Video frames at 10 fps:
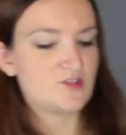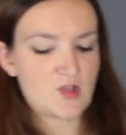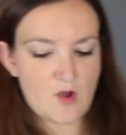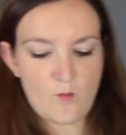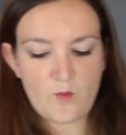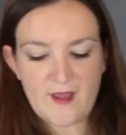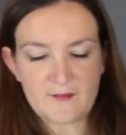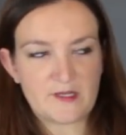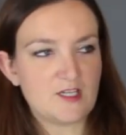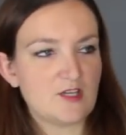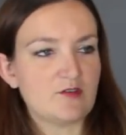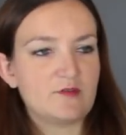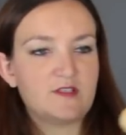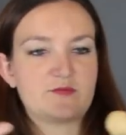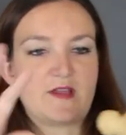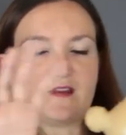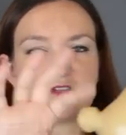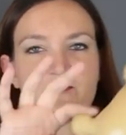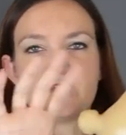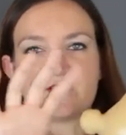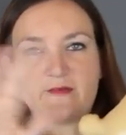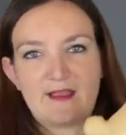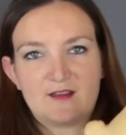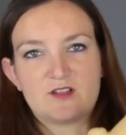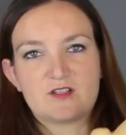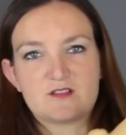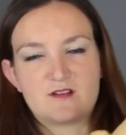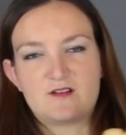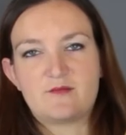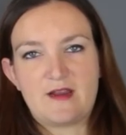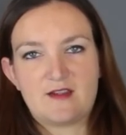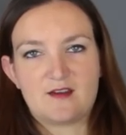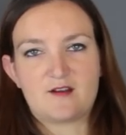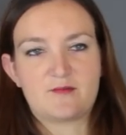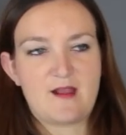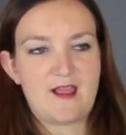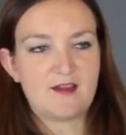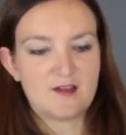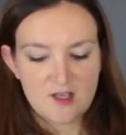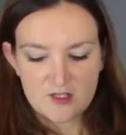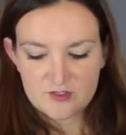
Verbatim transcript: So what I'm gonna do is we gotta put some antlers on a reindeer, right?